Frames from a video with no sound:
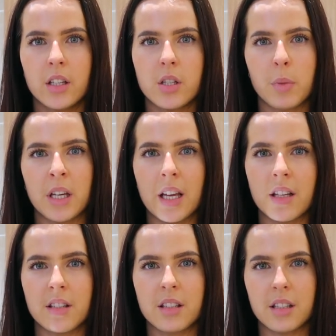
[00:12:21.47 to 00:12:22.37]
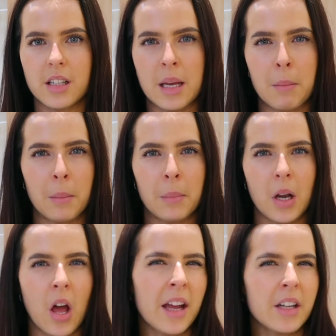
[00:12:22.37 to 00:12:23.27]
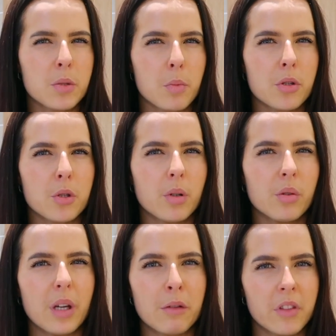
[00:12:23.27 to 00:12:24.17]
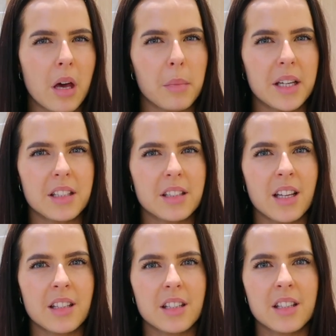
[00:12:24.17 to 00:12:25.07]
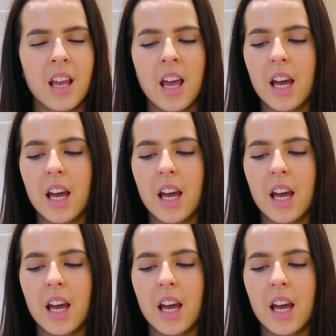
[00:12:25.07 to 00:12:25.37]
to be as slimline as possible, if that makes sense.